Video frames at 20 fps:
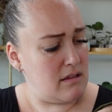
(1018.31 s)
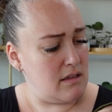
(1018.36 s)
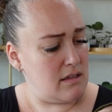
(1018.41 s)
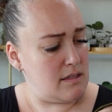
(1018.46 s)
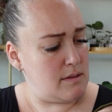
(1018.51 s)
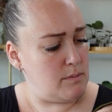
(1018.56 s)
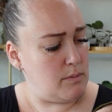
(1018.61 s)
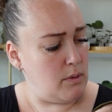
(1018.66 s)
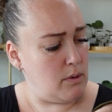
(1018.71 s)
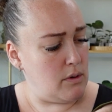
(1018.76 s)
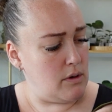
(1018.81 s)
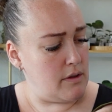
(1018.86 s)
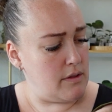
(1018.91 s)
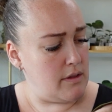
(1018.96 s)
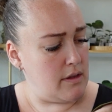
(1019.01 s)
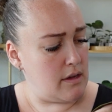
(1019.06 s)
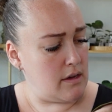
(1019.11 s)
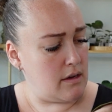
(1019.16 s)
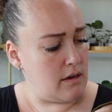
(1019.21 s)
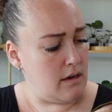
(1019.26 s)
This poor
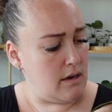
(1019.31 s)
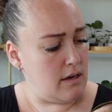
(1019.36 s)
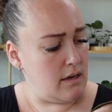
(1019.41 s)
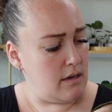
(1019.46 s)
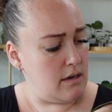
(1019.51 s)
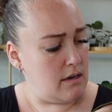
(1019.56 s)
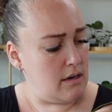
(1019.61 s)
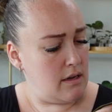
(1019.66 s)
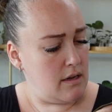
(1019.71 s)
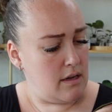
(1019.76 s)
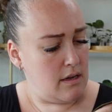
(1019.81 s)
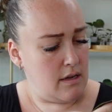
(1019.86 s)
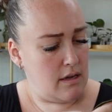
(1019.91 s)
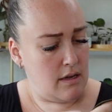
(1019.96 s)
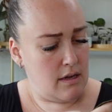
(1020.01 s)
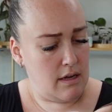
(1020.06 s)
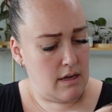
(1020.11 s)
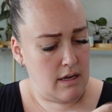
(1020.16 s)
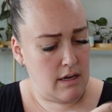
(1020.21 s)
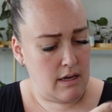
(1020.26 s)
thing got
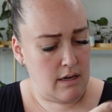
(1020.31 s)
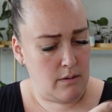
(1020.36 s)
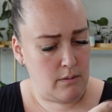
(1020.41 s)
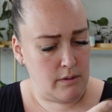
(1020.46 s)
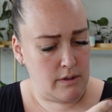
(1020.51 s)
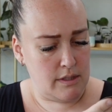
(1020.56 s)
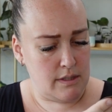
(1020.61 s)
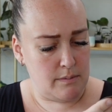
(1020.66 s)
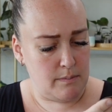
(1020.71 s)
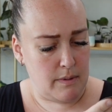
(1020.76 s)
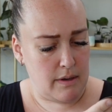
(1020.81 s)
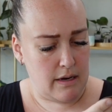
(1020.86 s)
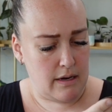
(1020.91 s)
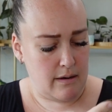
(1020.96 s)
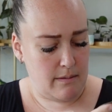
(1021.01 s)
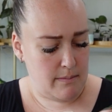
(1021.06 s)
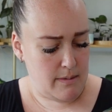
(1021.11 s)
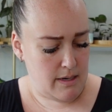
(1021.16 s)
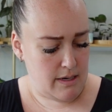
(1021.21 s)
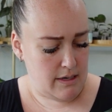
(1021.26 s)
hit with
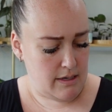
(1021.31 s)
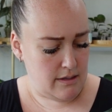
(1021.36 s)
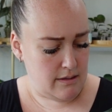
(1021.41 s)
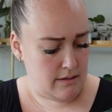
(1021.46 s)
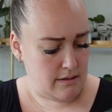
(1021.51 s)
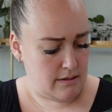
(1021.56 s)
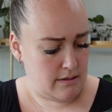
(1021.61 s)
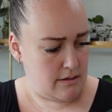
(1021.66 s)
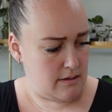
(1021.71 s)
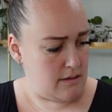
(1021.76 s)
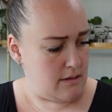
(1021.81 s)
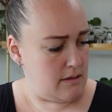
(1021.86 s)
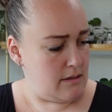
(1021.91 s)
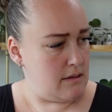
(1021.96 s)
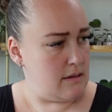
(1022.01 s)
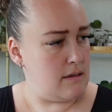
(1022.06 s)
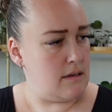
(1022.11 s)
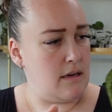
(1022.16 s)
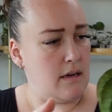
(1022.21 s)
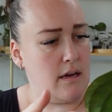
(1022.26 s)
spider mites,
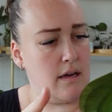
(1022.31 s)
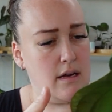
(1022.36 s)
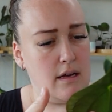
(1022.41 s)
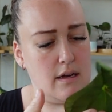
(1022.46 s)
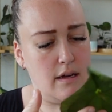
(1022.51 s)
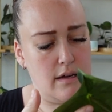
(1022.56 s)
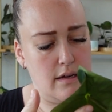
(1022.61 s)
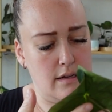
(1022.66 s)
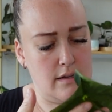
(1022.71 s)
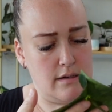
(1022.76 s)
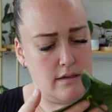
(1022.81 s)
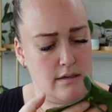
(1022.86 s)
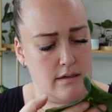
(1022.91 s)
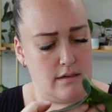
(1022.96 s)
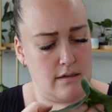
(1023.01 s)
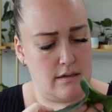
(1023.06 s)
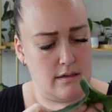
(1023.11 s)
and